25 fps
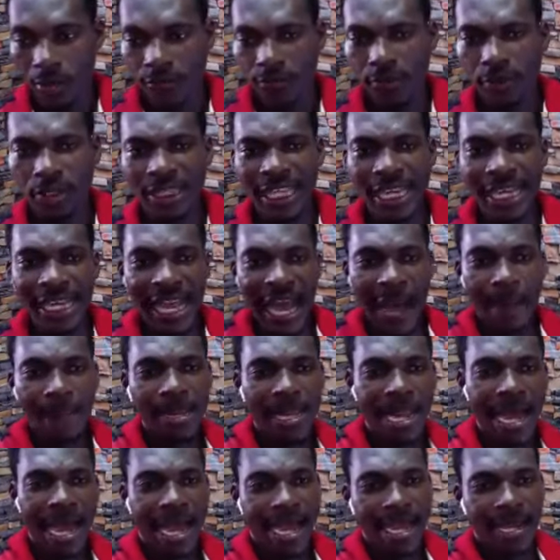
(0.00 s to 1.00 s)
If you think
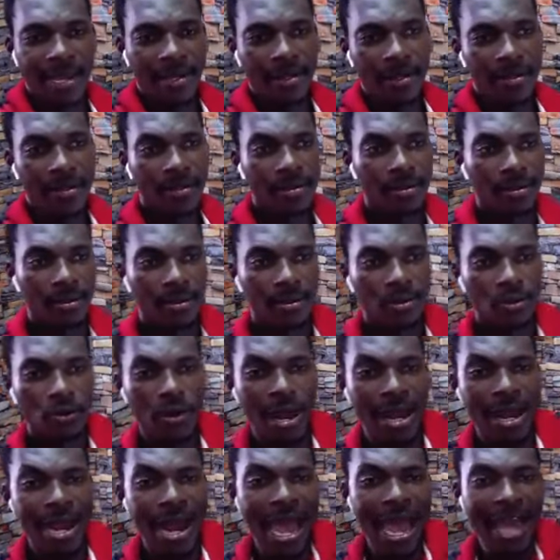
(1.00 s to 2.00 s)
I'm lying,
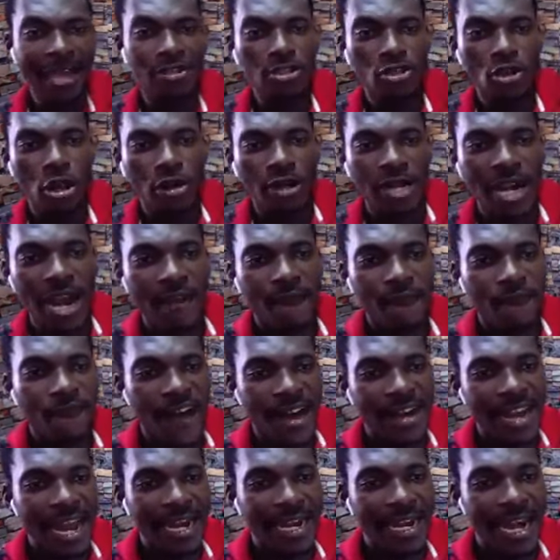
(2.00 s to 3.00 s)
go and ask your
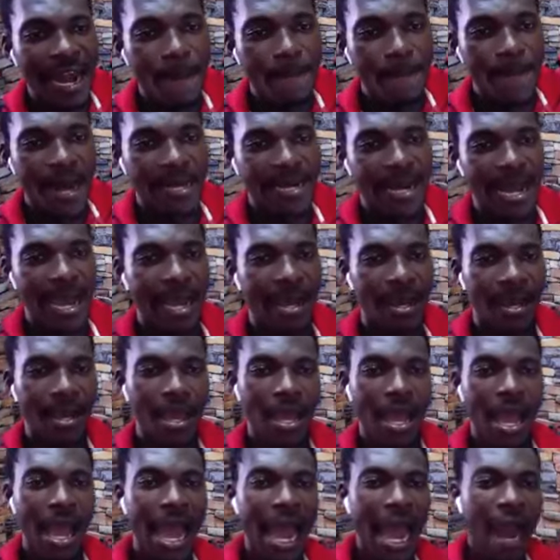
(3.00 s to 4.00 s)
grandfather, grandmother,
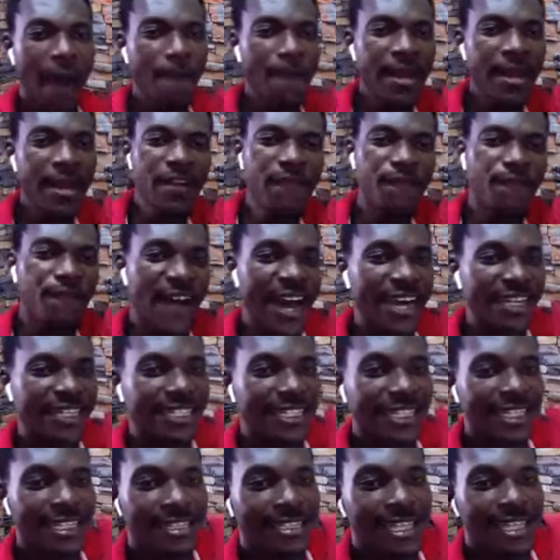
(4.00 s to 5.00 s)
how many
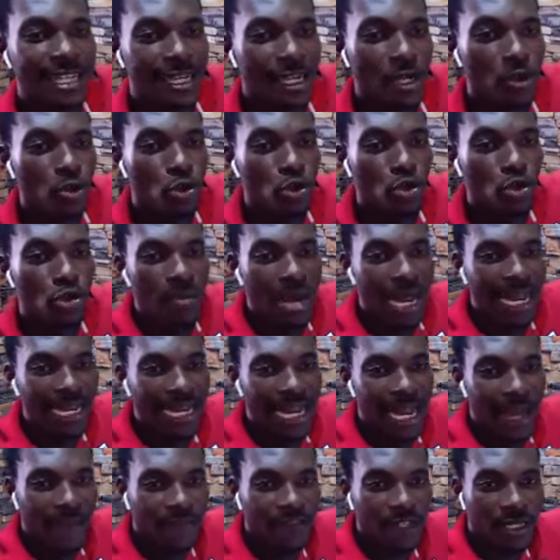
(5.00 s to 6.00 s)
factories did
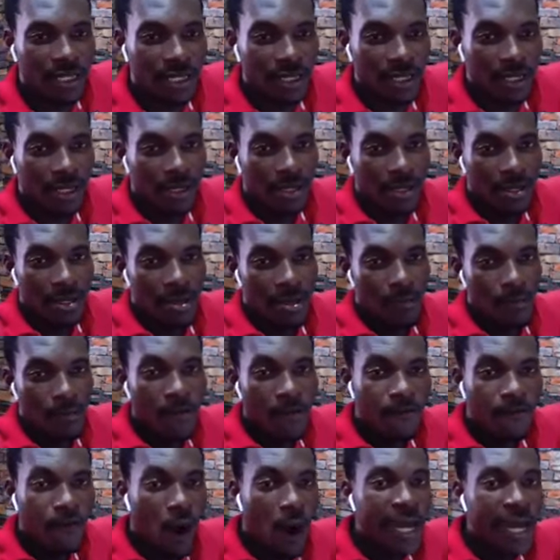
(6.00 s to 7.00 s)
Nkrumah left
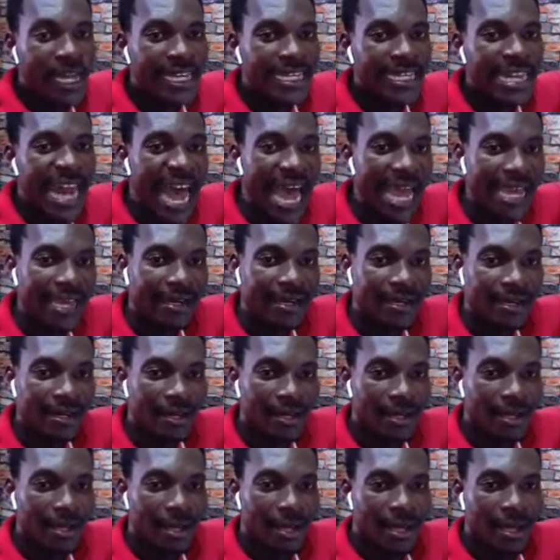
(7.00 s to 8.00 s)
before he died?
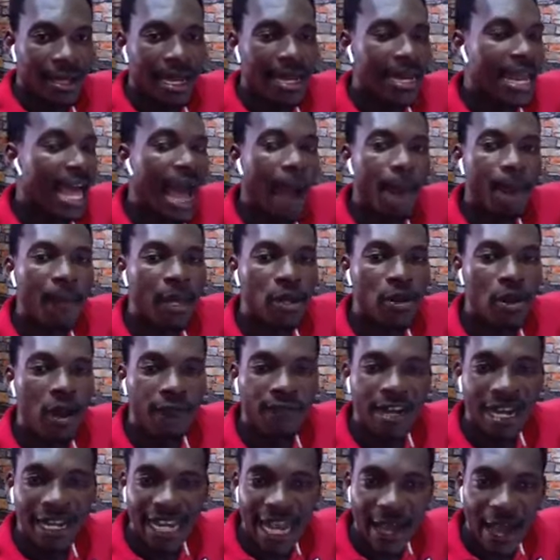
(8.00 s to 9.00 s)
And how many
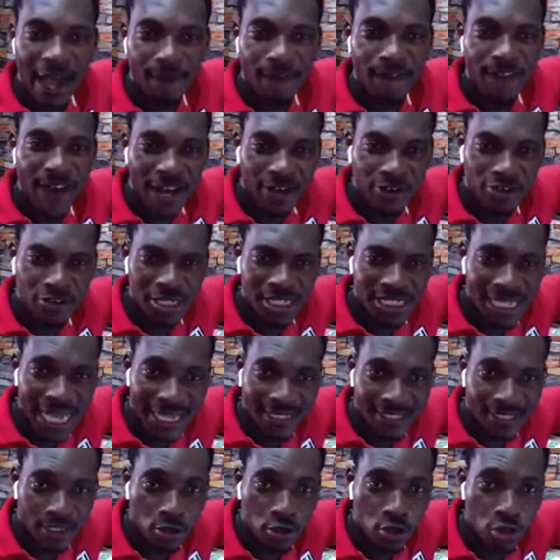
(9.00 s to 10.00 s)
of the factories
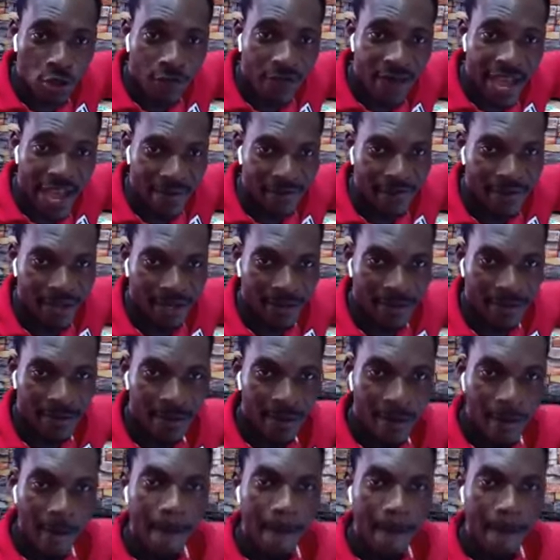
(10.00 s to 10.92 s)
are still surviving?